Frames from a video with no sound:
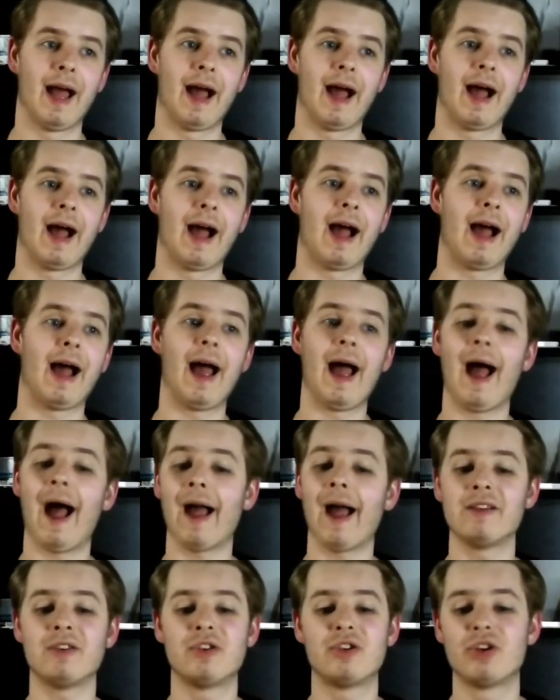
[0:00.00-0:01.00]
I
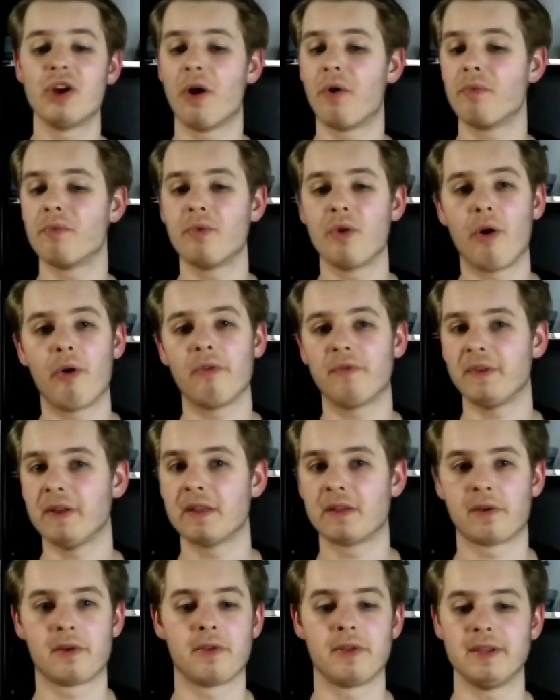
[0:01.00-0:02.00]
don't know if
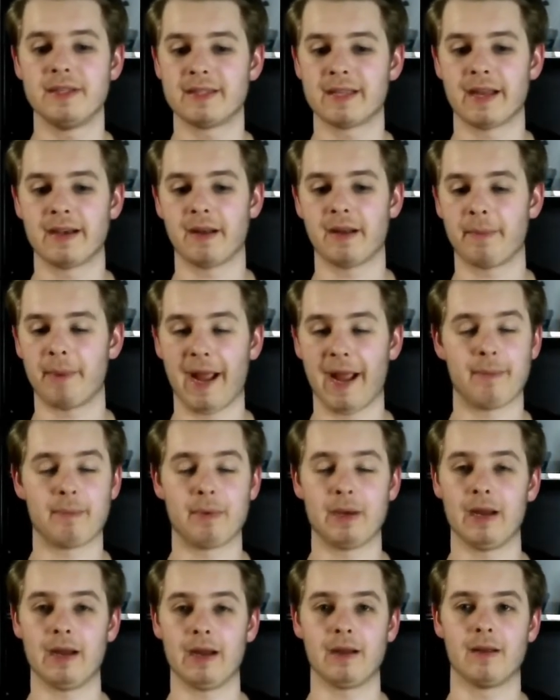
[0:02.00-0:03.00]
either of these end up
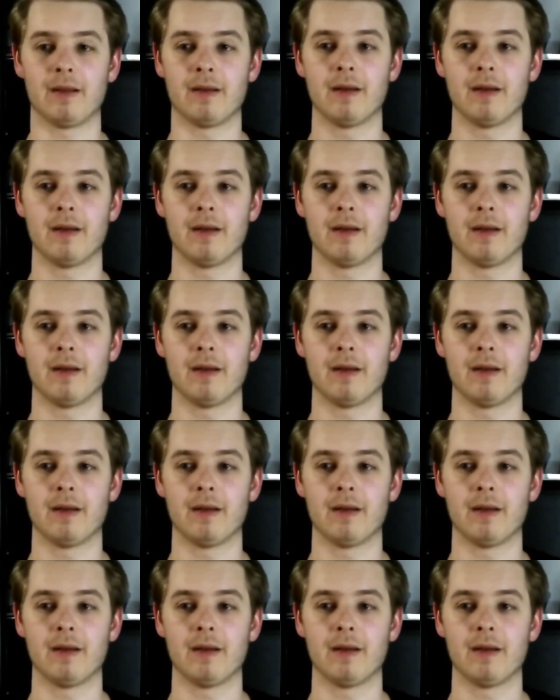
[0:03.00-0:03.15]
happening.